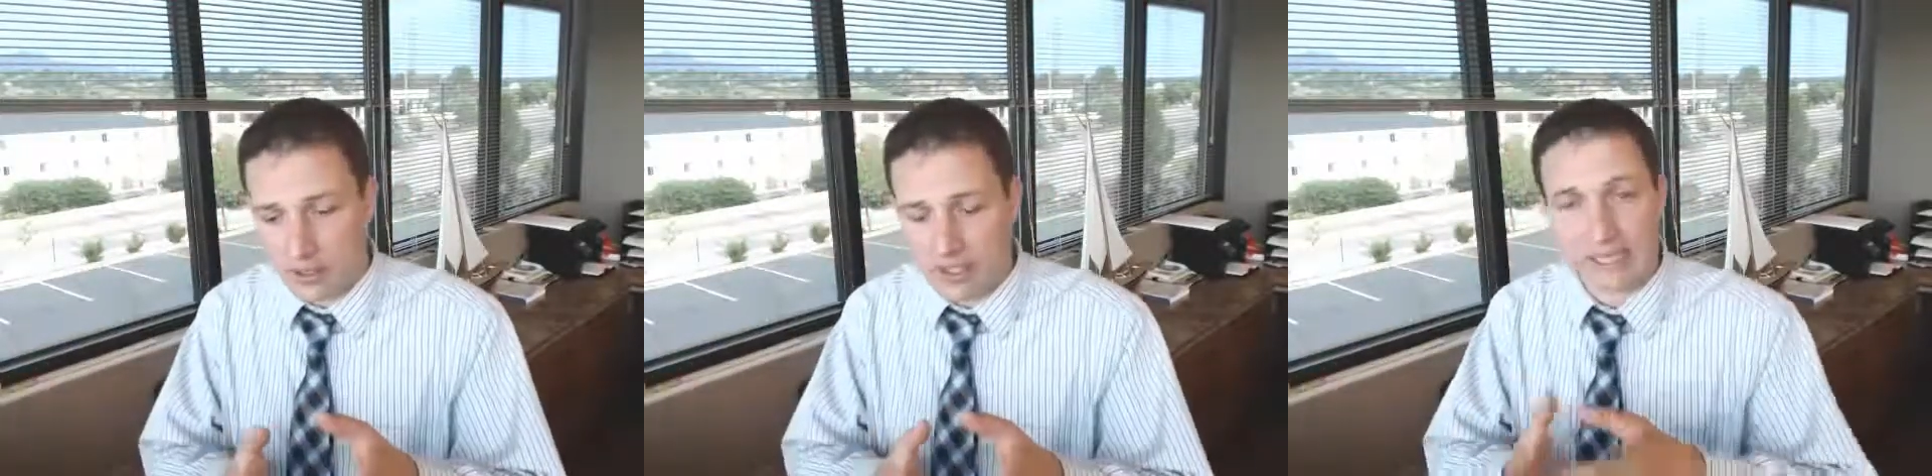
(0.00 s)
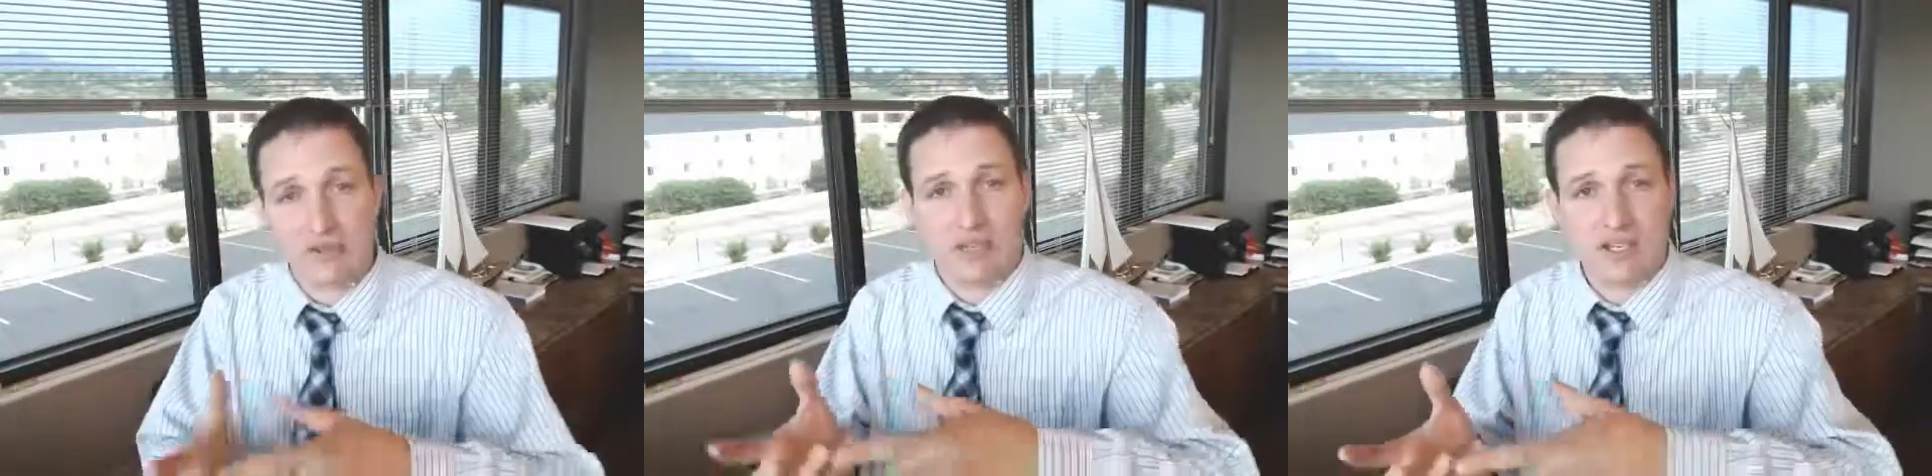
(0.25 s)

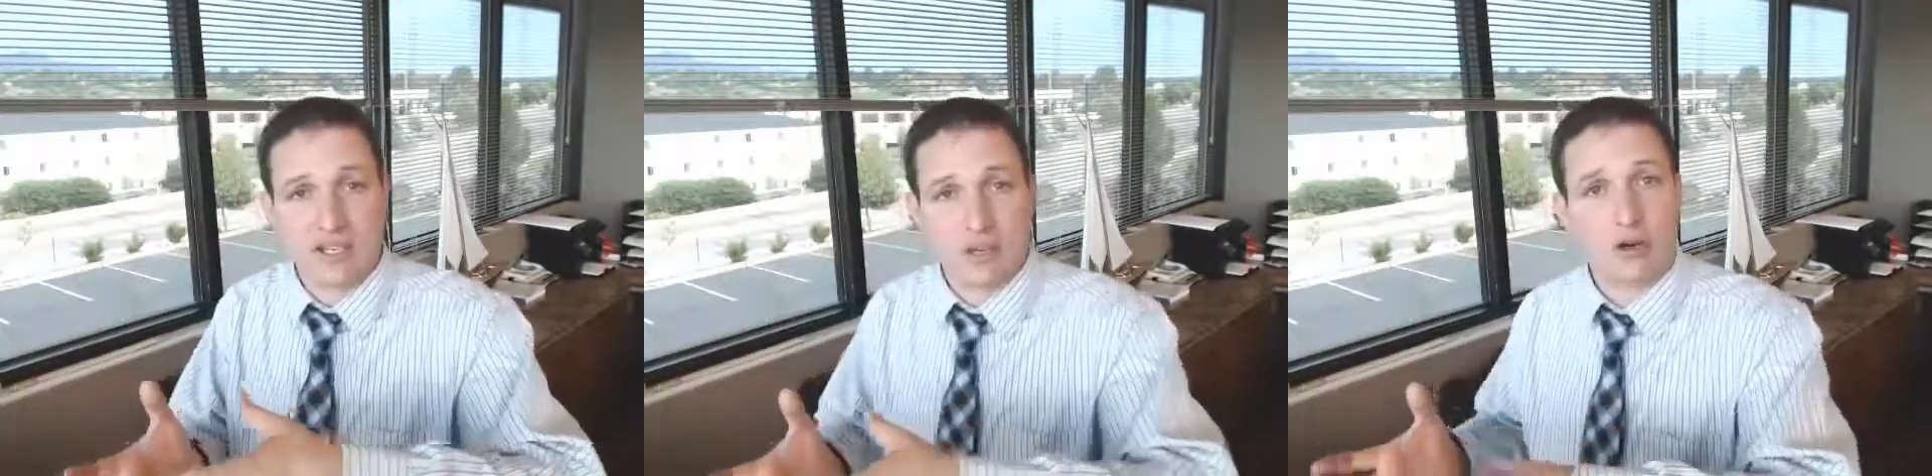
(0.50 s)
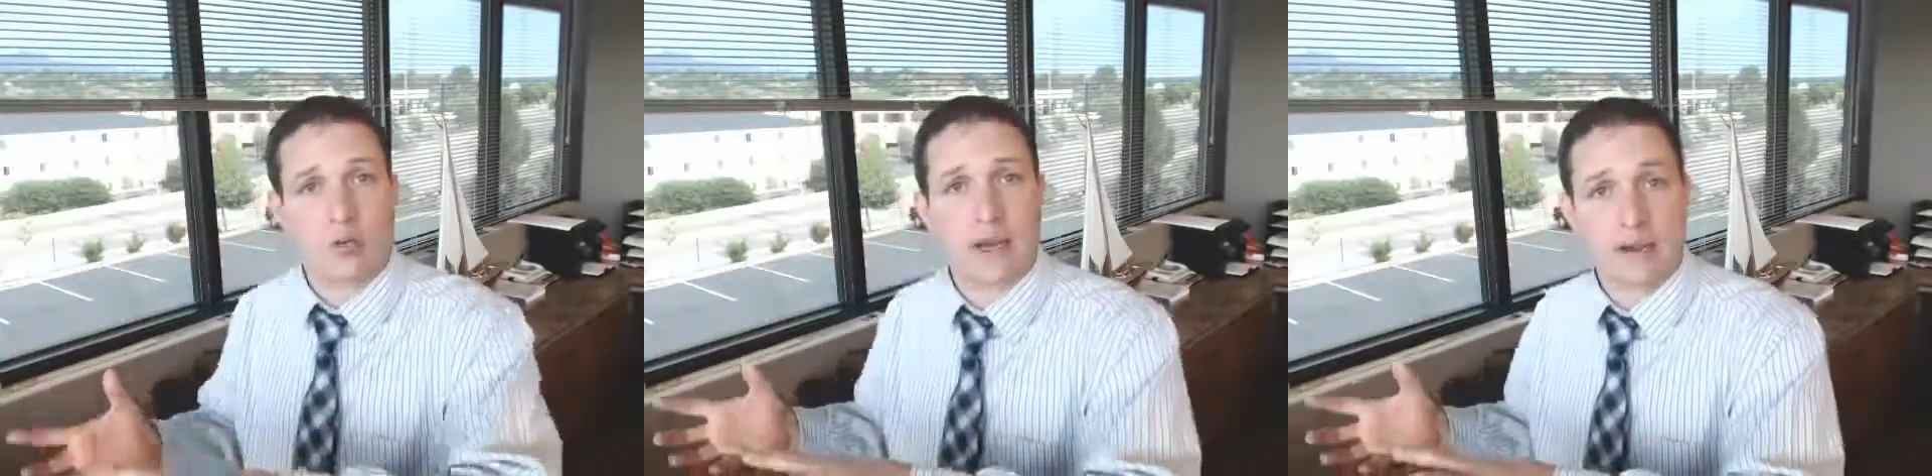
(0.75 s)
electricity is
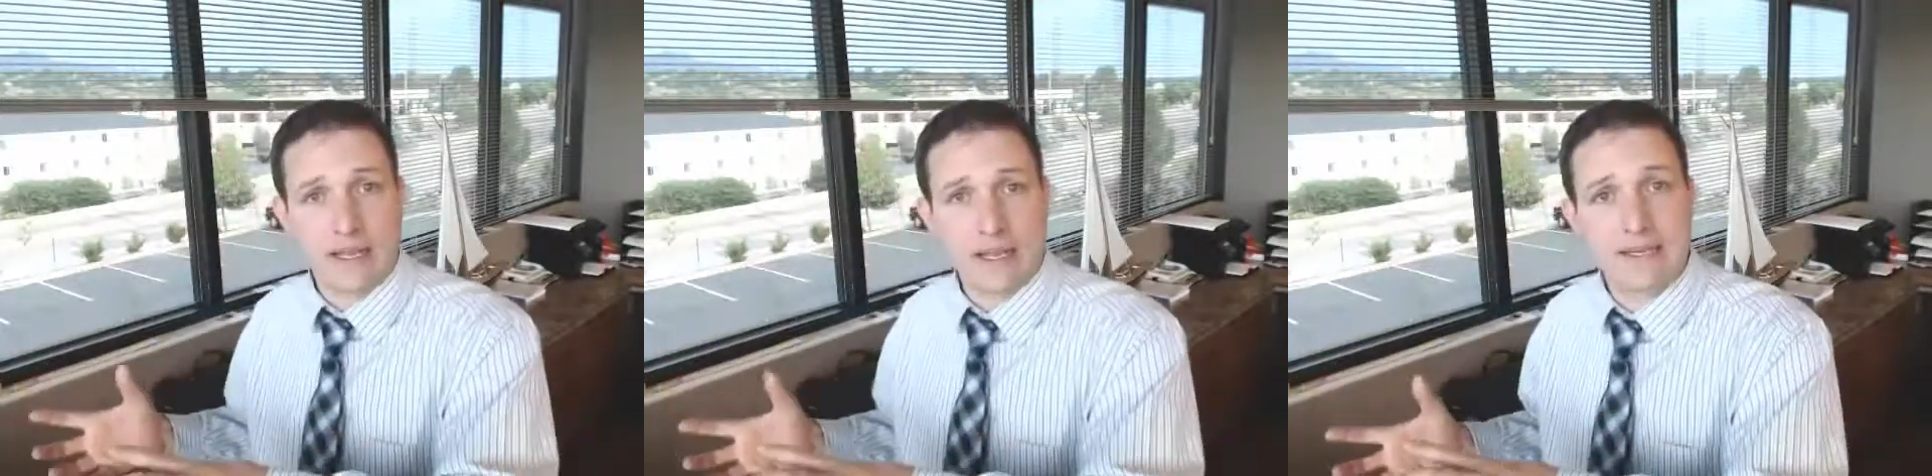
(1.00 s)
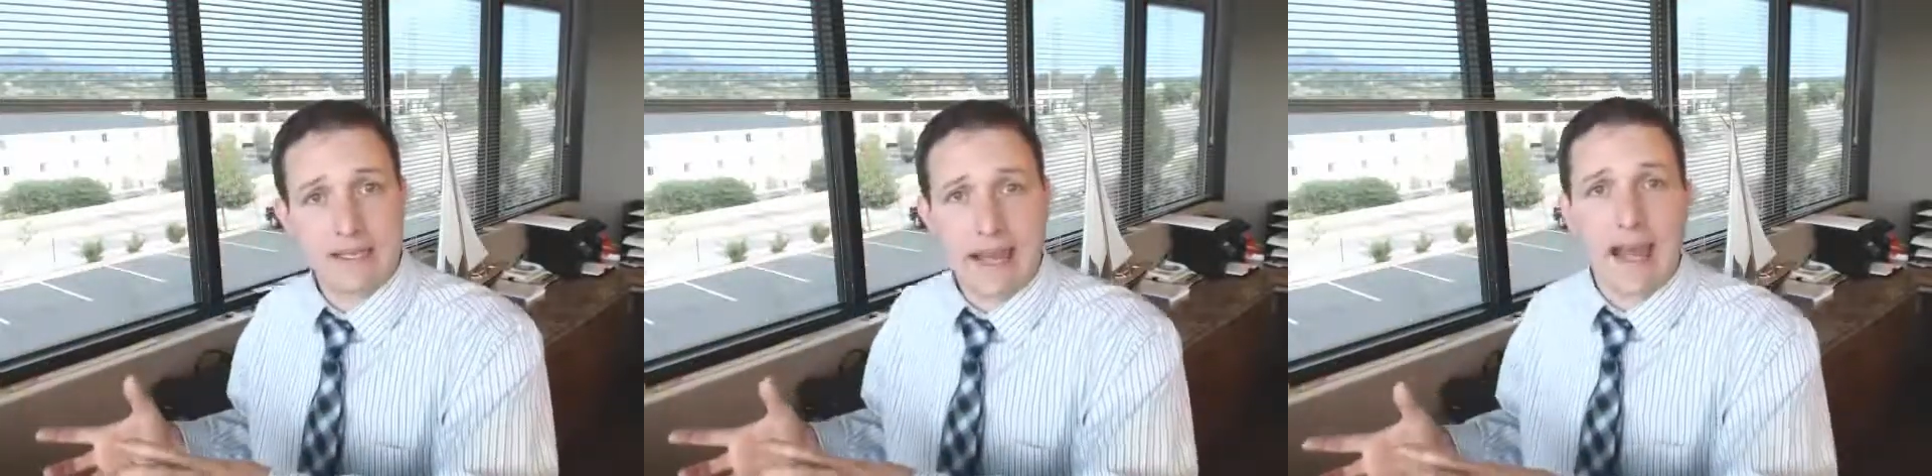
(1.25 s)
hardwired
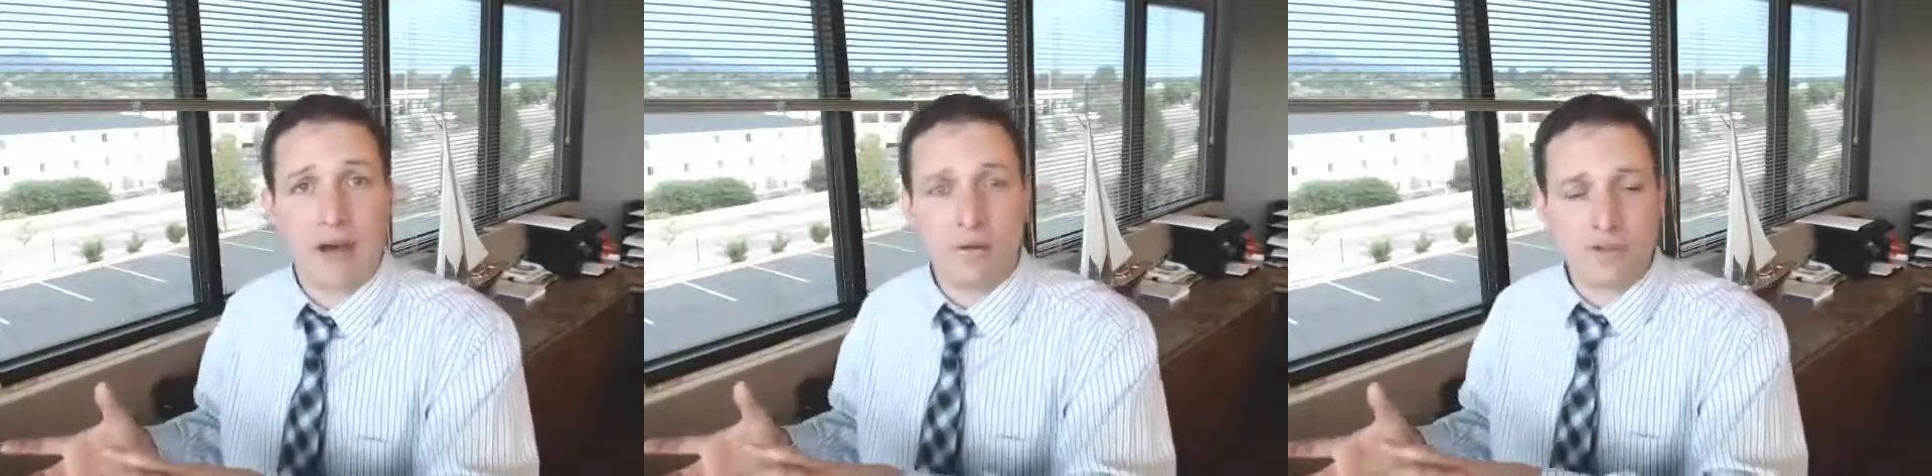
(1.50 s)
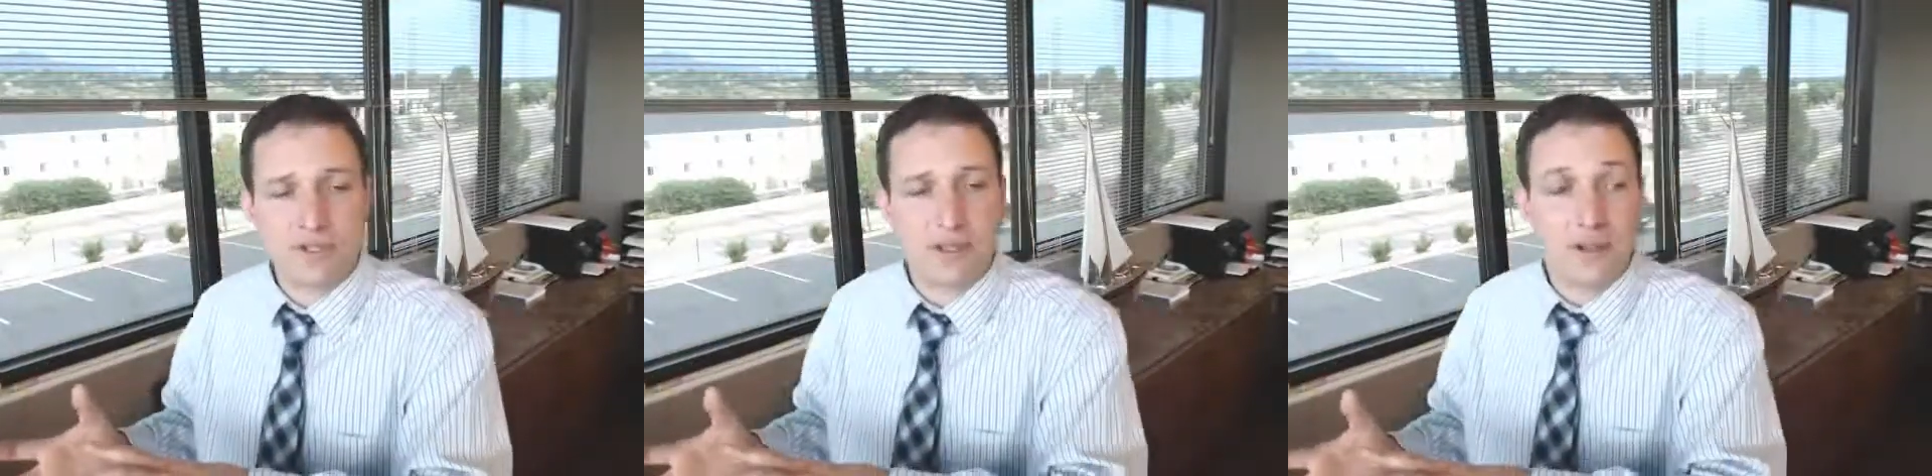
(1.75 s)
into the
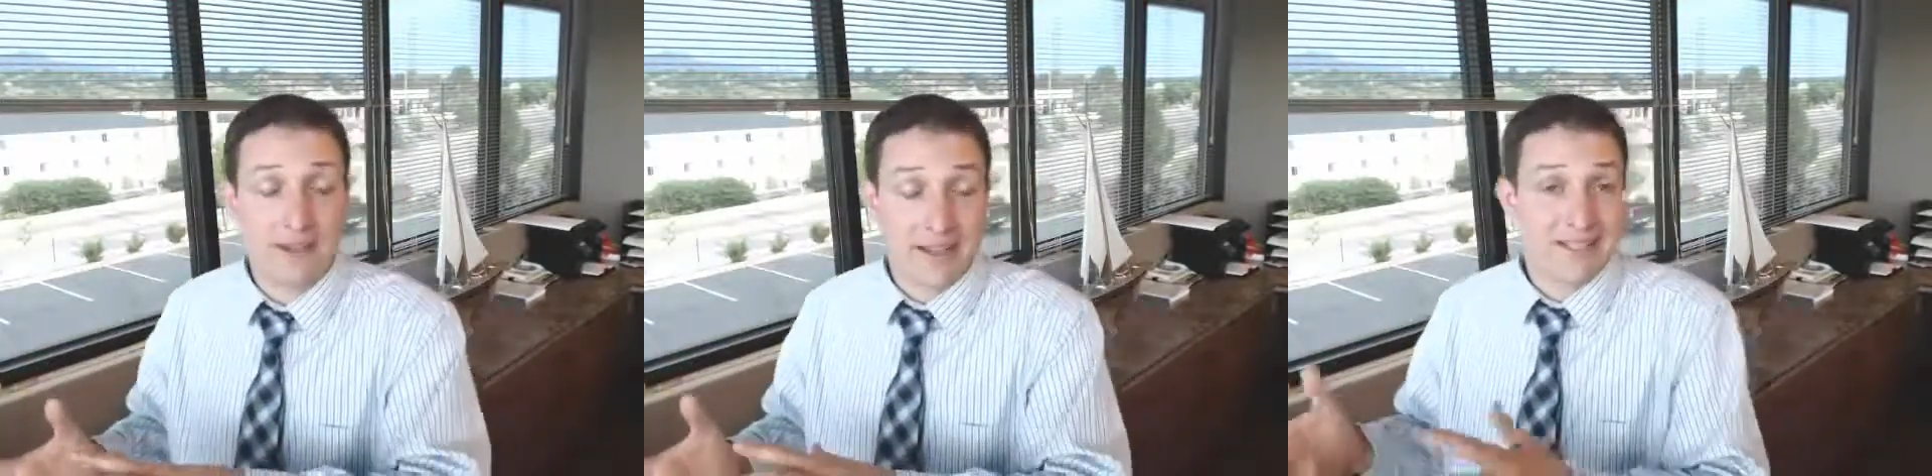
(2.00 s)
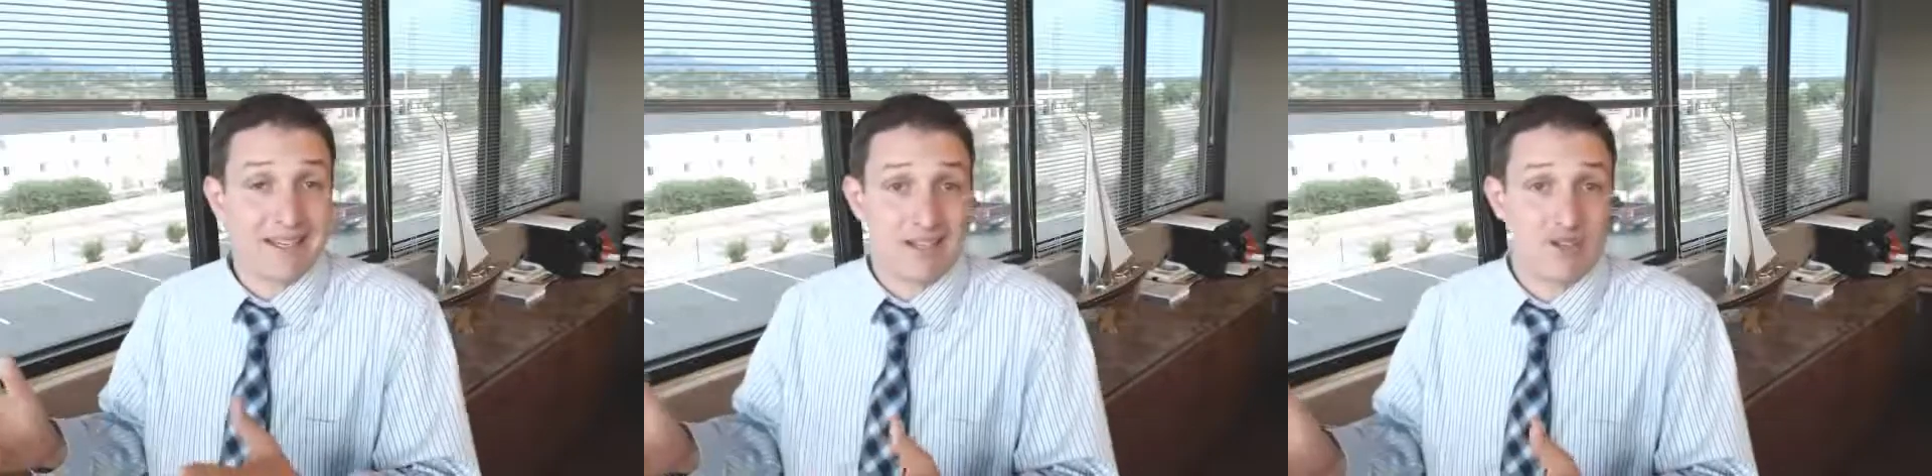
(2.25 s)
house,
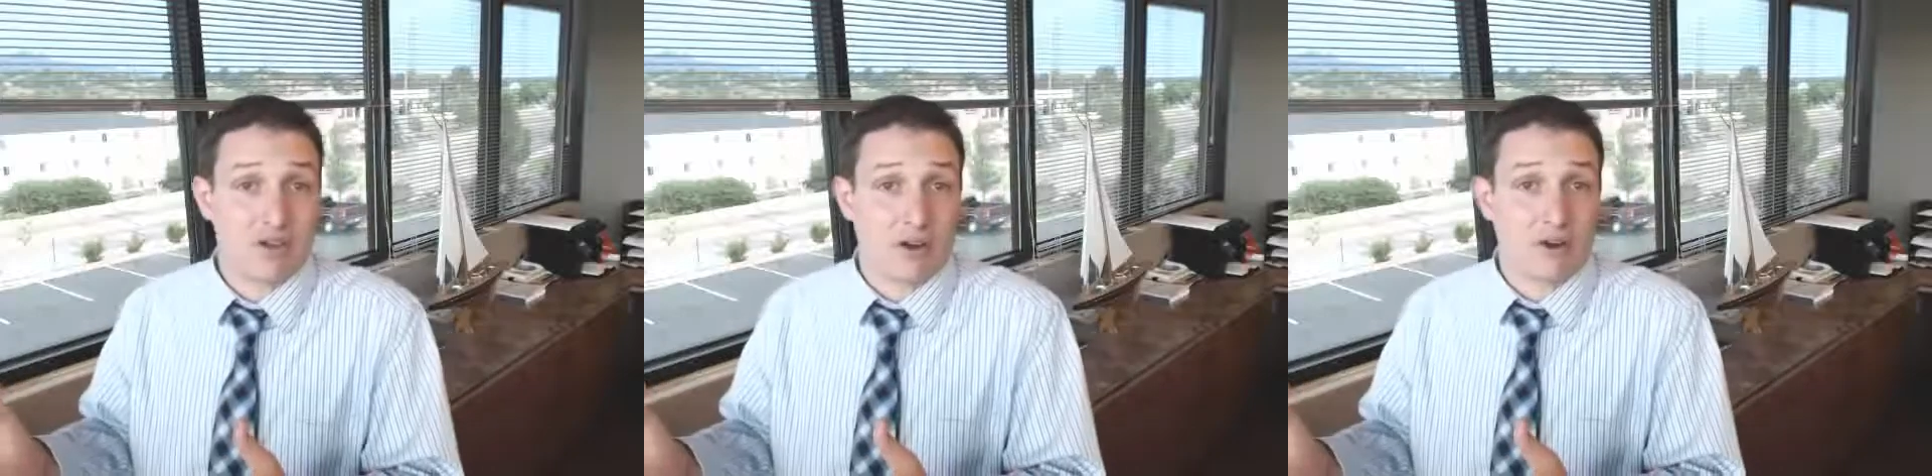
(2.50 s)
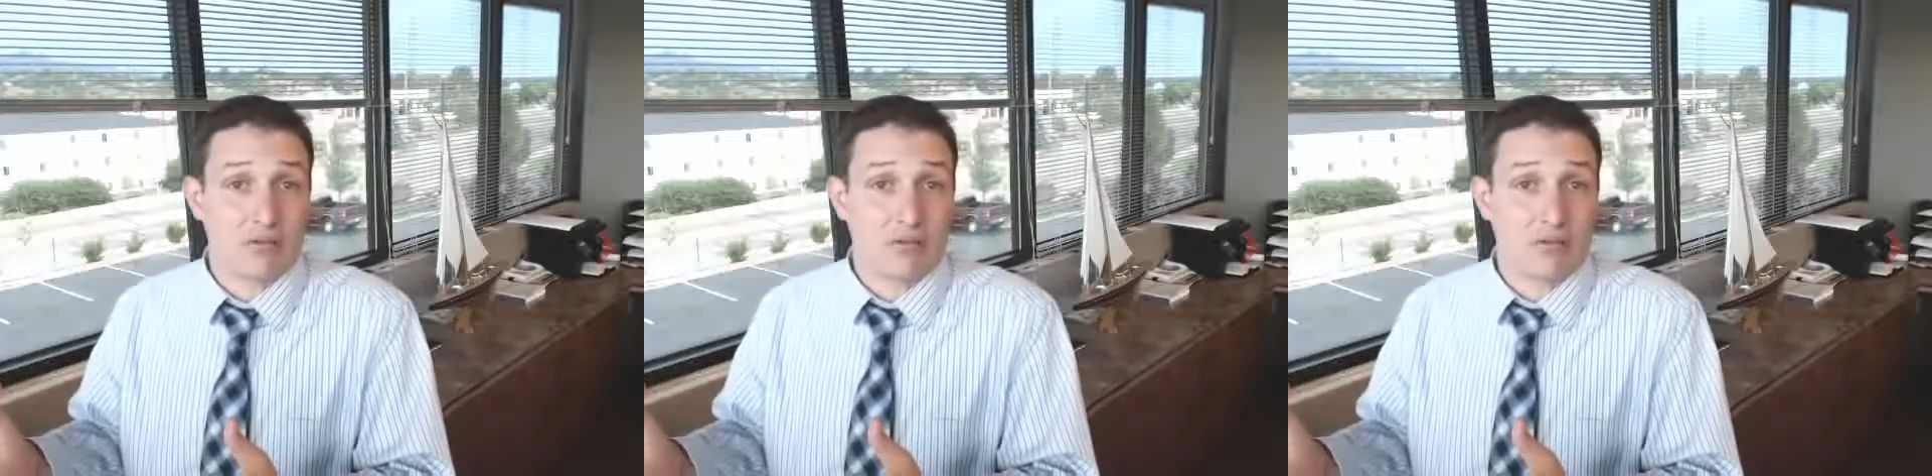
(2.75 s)
that's actually